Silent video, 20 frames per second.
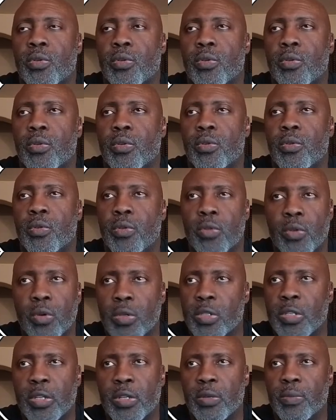
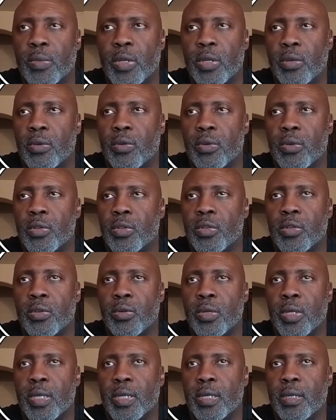not a domain
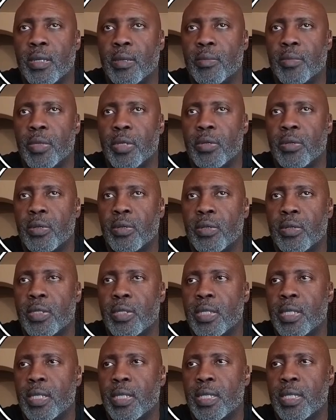controller because
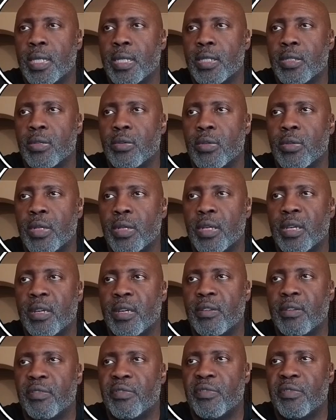it does not
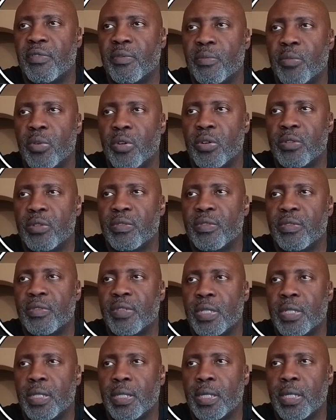have port
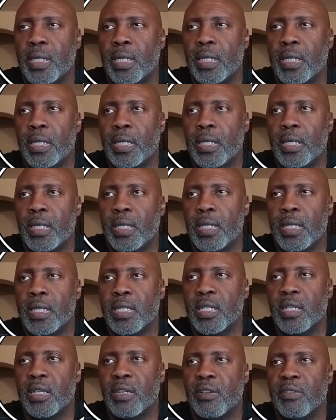53. It
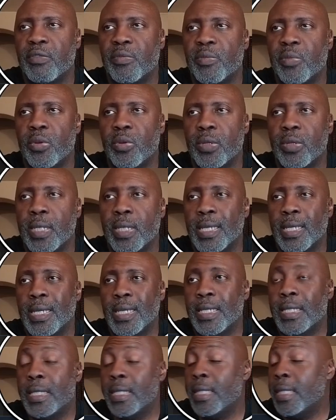doesn't have port
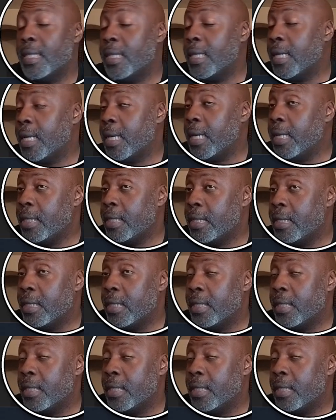88.